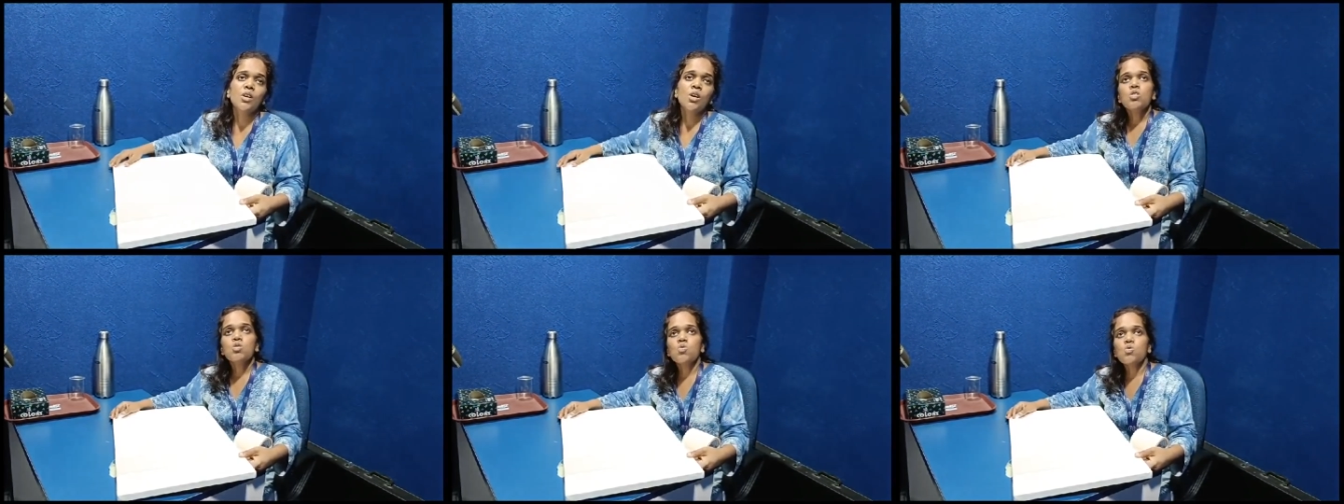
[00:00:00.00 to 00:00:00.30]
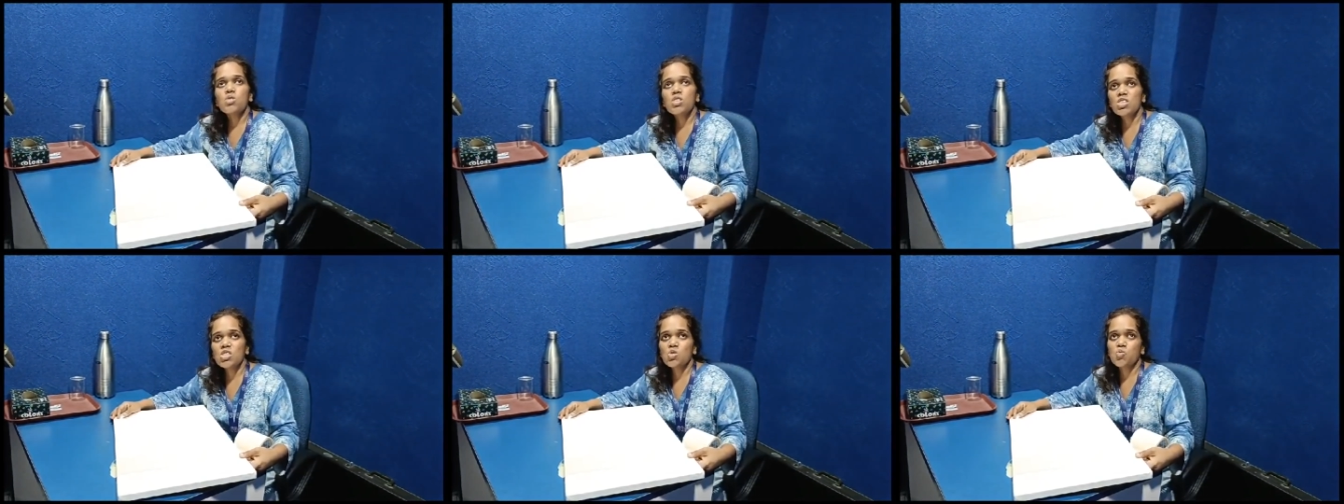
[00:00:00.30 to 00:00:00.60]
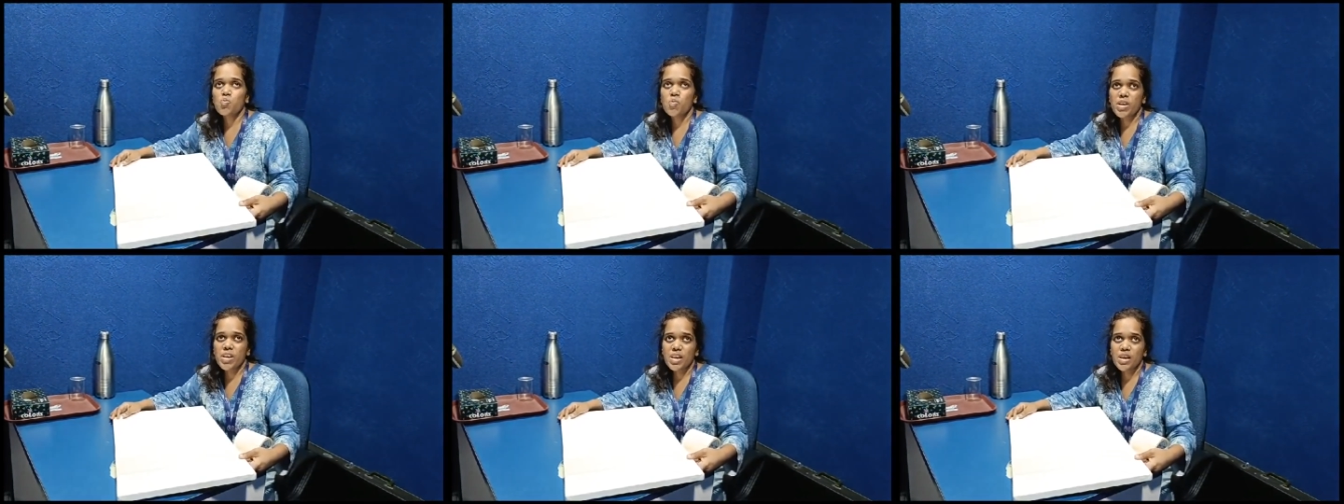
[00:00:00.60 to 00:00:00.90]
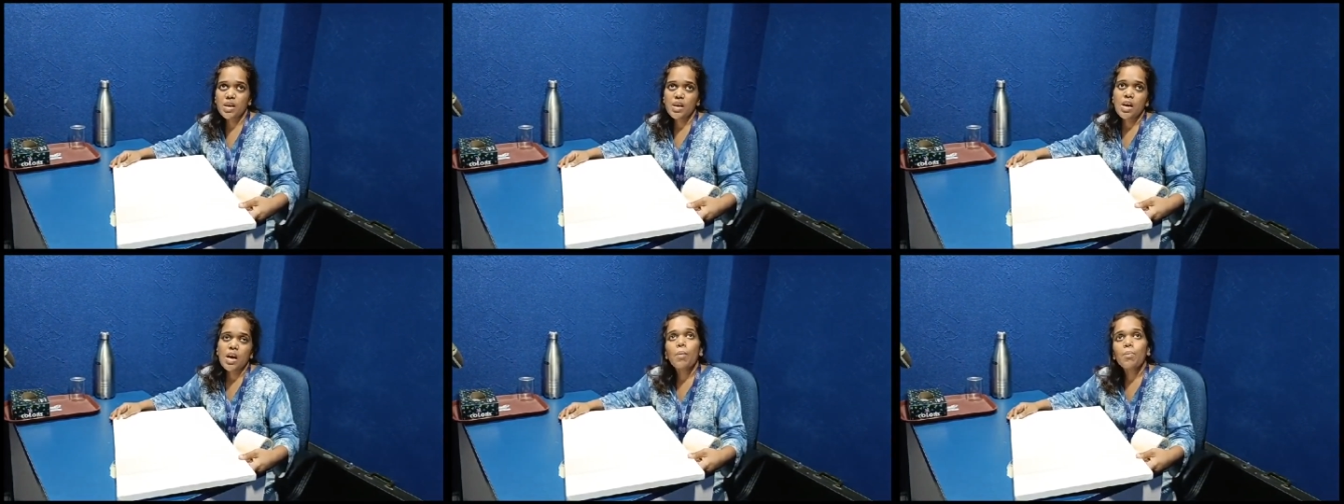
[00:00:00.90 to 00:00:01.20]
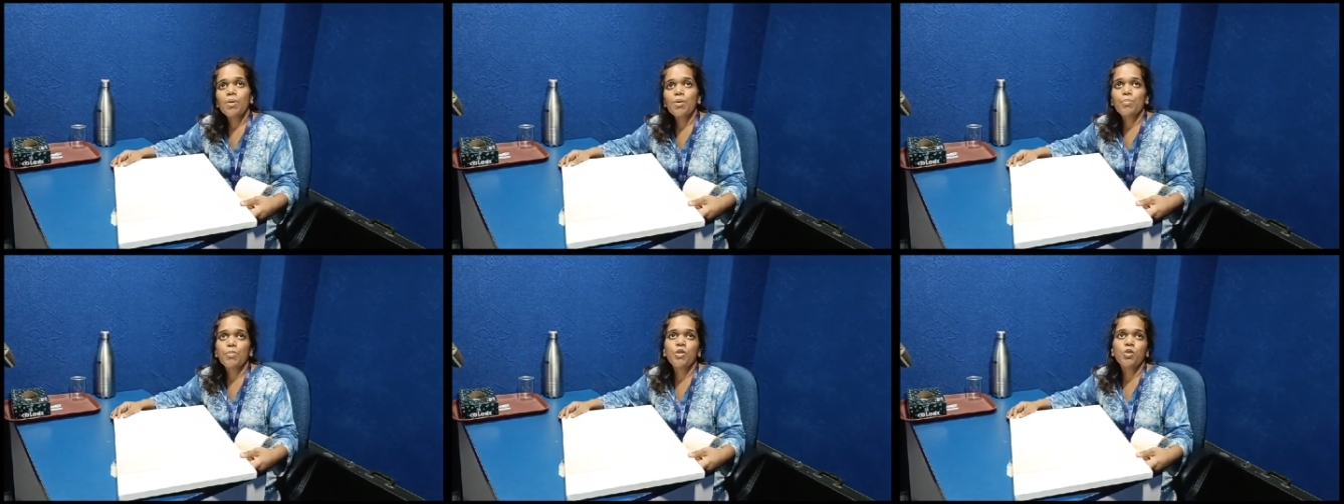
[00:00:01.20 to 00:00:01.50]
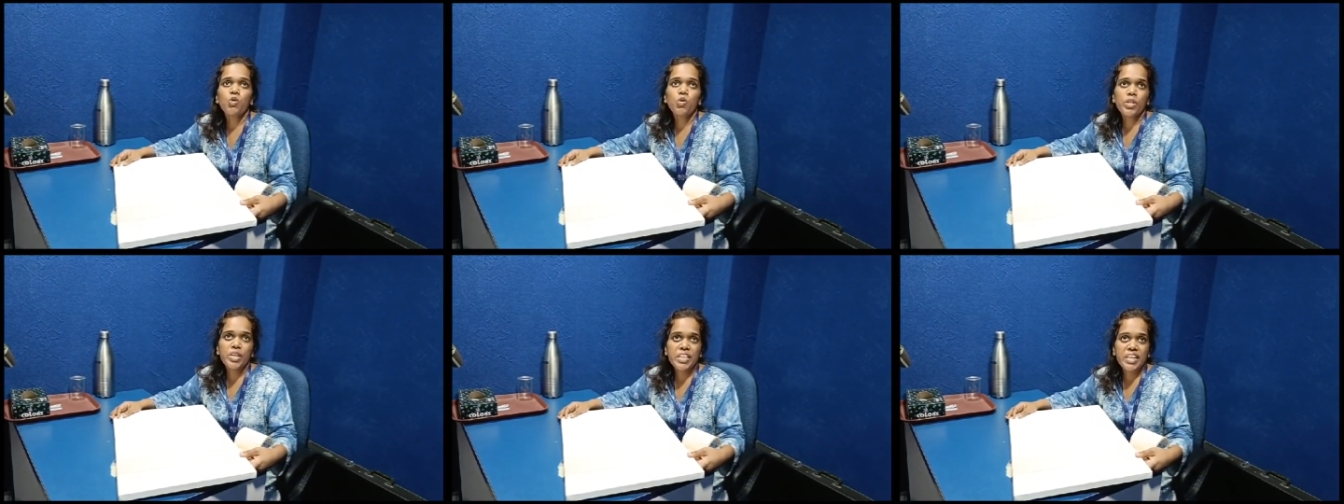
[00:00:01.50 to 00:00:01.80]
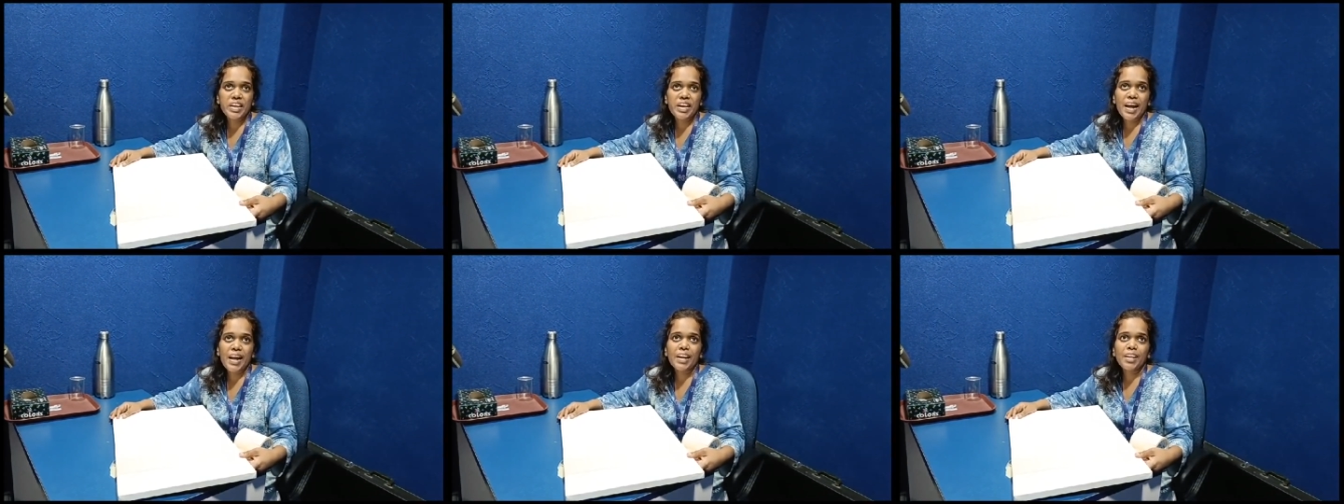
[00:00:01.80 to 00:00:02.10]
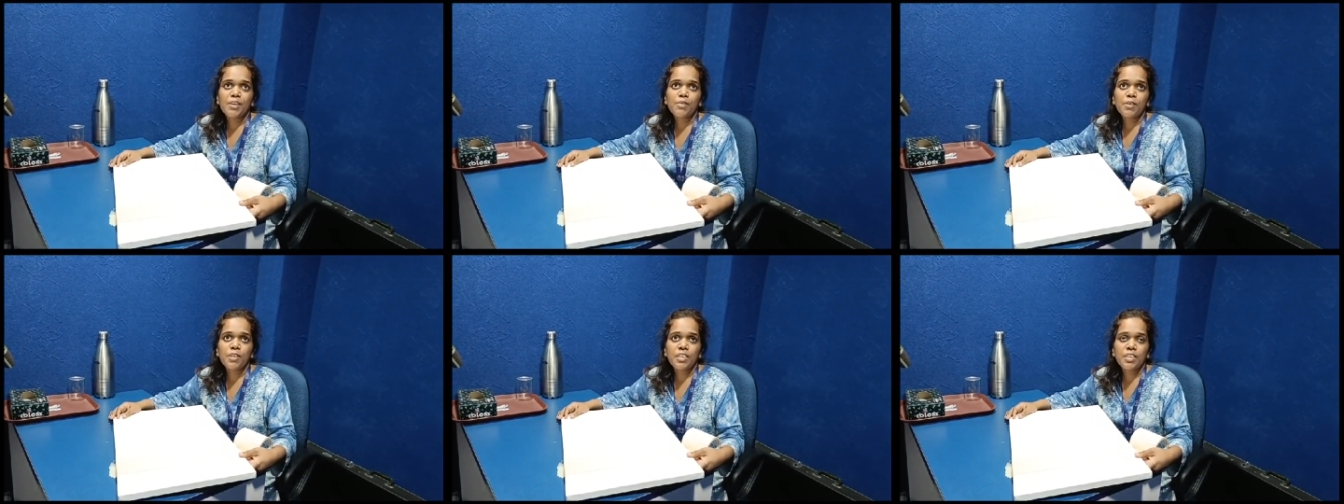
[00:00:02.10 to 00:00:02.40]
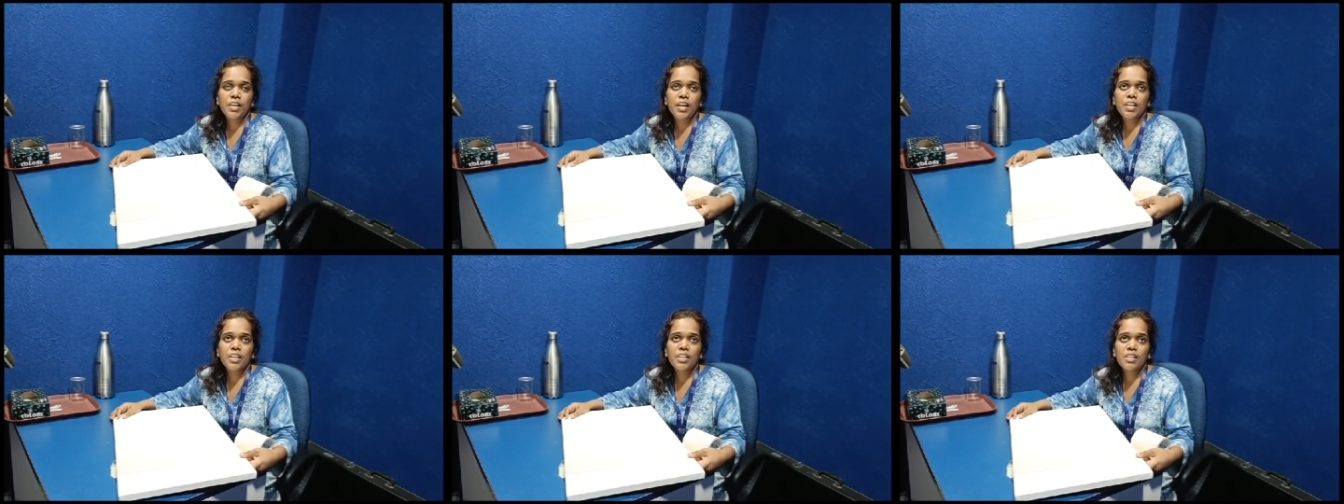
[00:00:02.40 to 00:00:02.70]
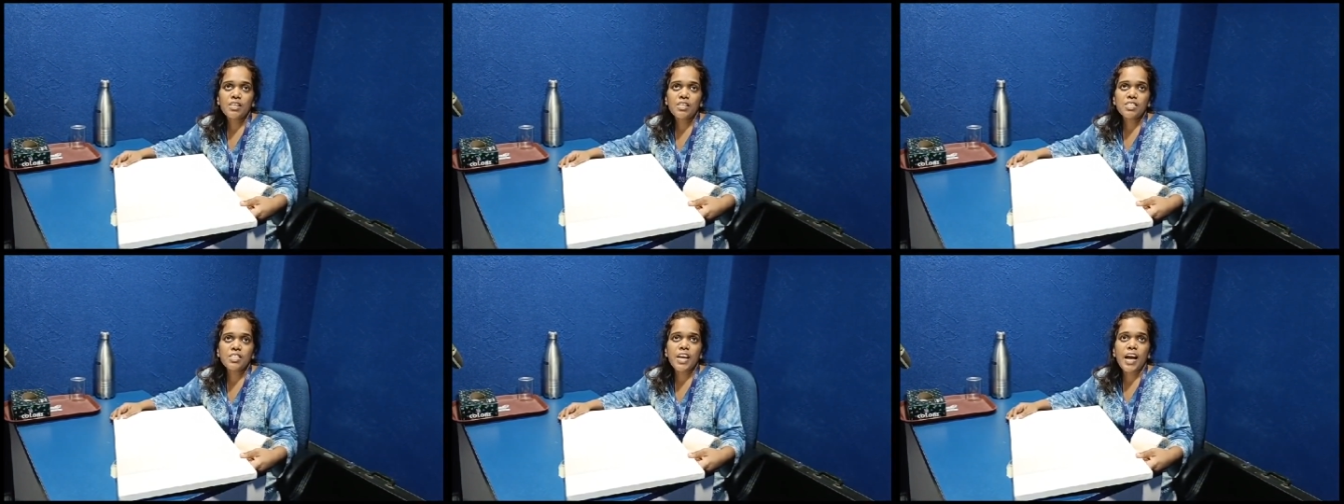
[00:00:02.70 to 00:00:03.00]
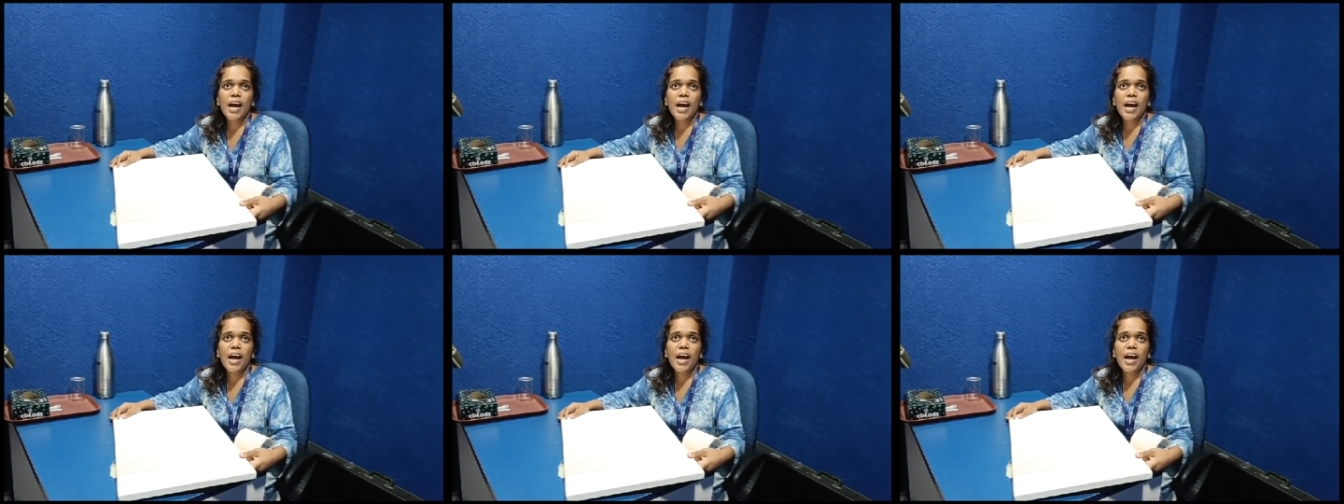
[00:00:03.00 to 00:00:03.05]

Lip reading: So this way, I'm able to interact with colors